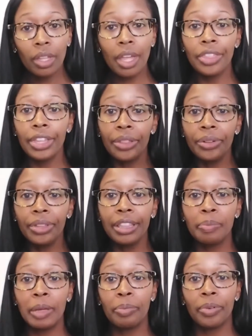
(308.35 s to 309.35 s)
The other thing
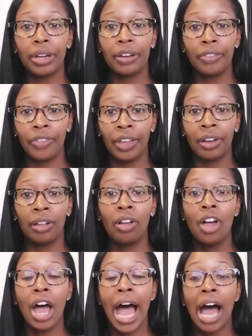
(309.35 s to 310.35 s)
that people can feel
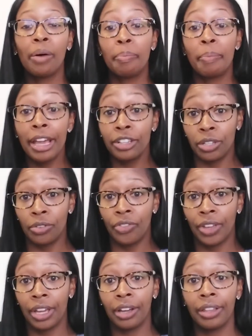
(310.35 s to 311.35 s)
how it makes you
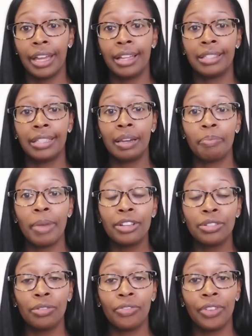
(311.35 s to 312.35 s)
feel is
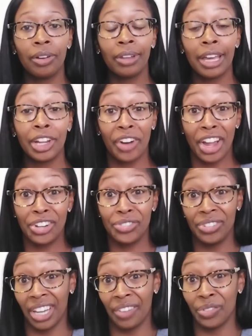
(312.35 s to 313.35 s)
makes you feel like your
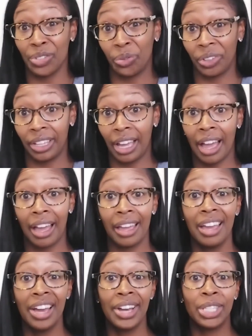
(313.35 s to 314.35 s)
estrogen levels are really high.
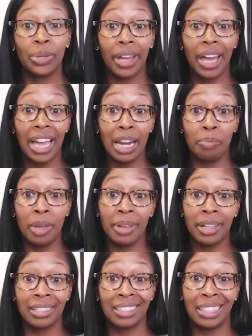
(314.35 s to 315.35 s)
So it kind of
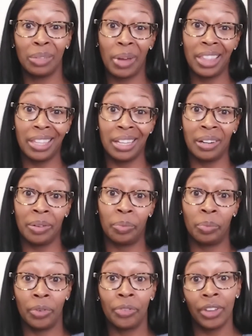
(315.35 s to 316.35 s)
mimics the way that you
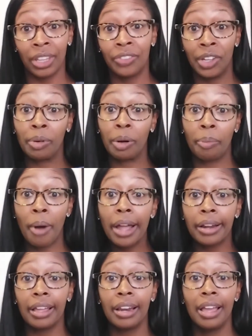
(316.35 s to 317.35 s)
would feel if you were
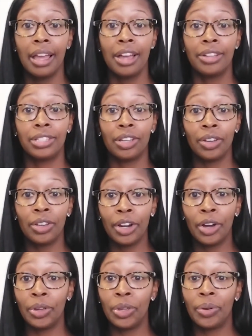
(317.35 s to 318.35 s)
pregnant. So, you
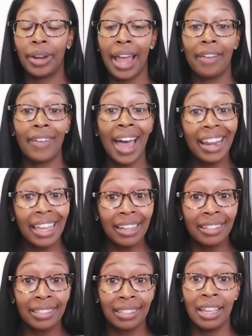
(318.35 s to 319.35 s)
know, you can have
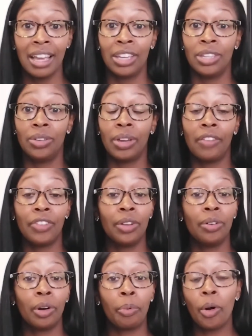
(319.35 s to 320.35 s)
headaches. You, if
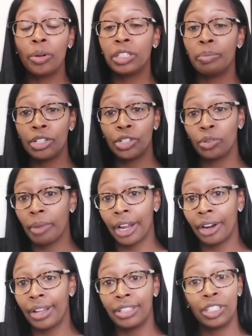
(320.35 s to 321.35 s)
you are prone to menstrual
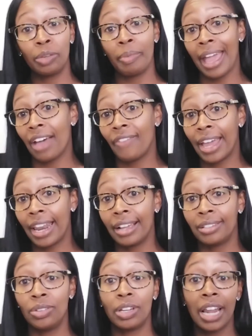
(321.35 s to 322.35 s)
migraines, you may have
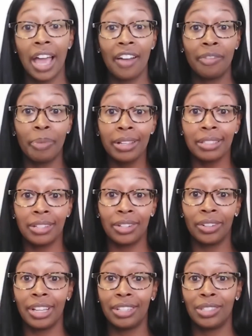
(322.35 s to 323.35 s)
headaches. You can have breast
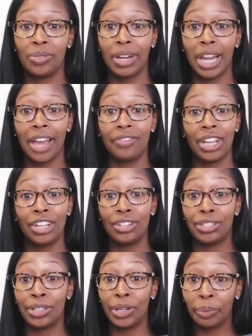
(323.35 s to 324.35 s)
tenderness. You can have
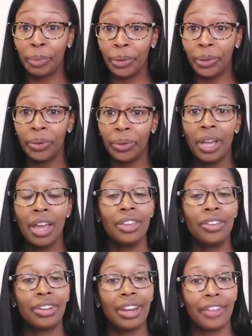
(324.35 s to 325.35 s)
changes in your mood.
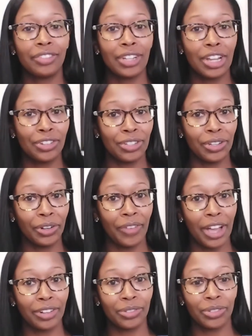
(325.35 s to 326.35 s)
You can have changes in your
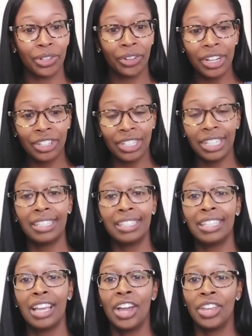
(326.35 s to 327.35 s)
vaginal
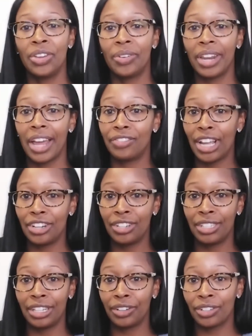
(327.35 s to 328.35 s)
secretions. You can have
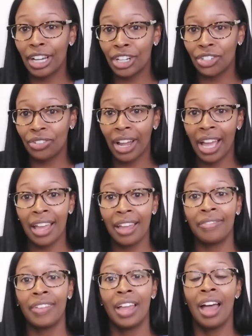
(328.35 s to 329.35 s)
changes in your sex drive.